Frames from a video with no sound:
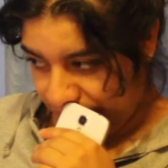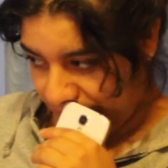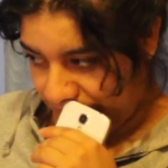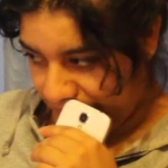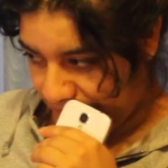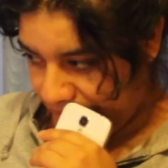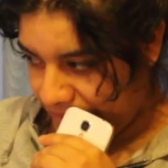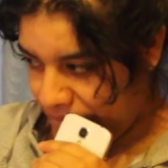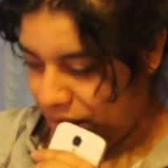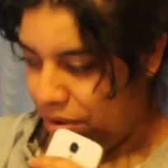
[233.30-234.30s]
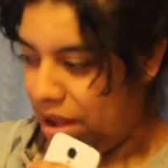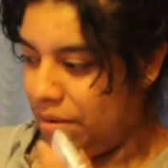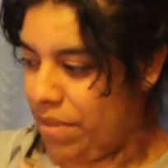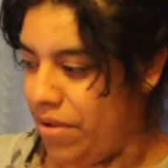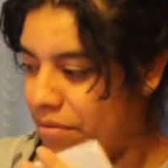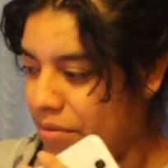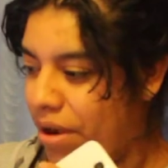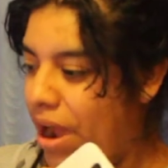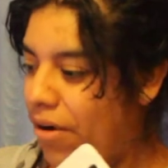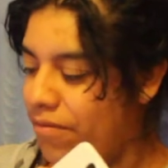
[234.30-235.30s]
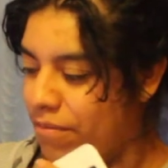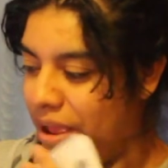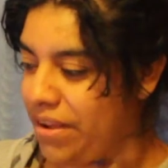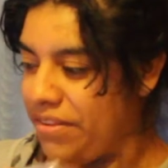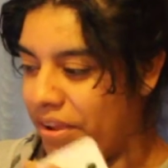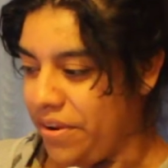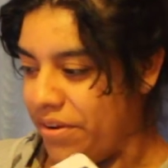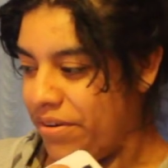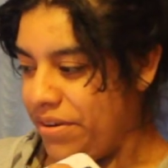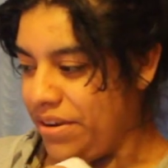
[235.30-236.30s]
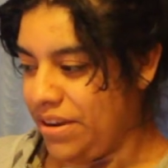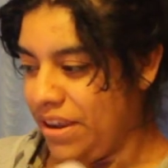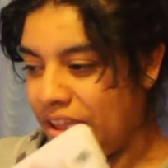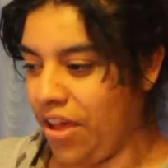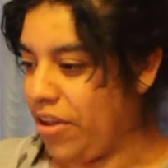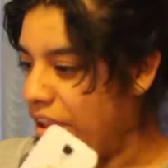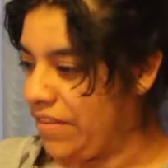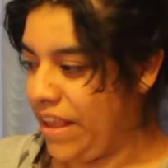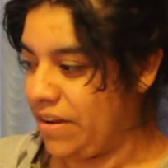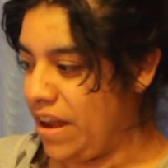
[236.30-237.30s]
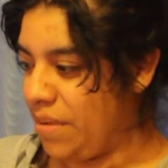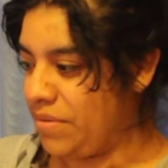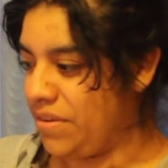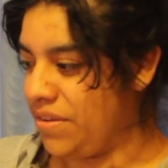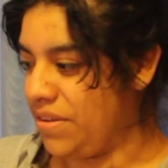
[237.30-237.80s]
So this is reminding me of Growl from EXO. A girl gets kidnapped.